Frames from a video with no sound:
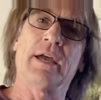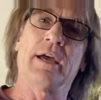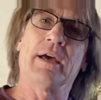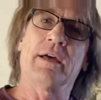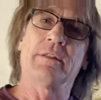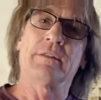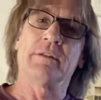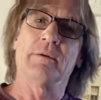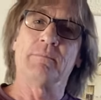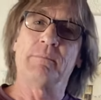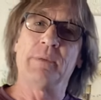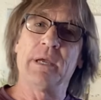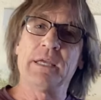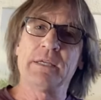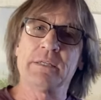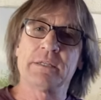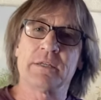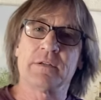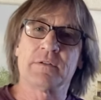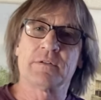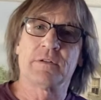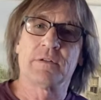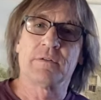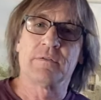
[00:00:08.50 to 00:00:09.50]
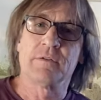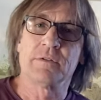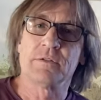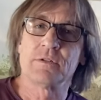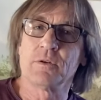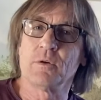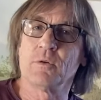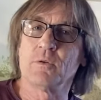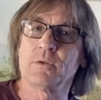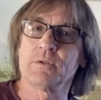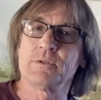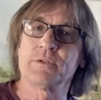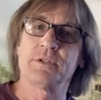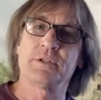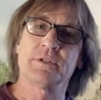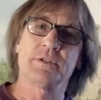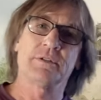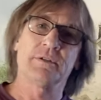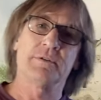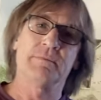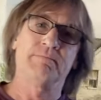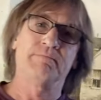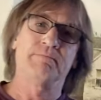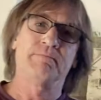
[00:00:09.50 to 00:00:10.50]
at the basics of the solar
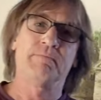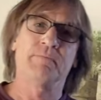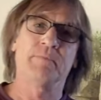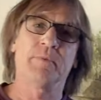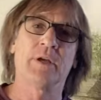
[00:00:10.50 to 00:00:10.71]
system.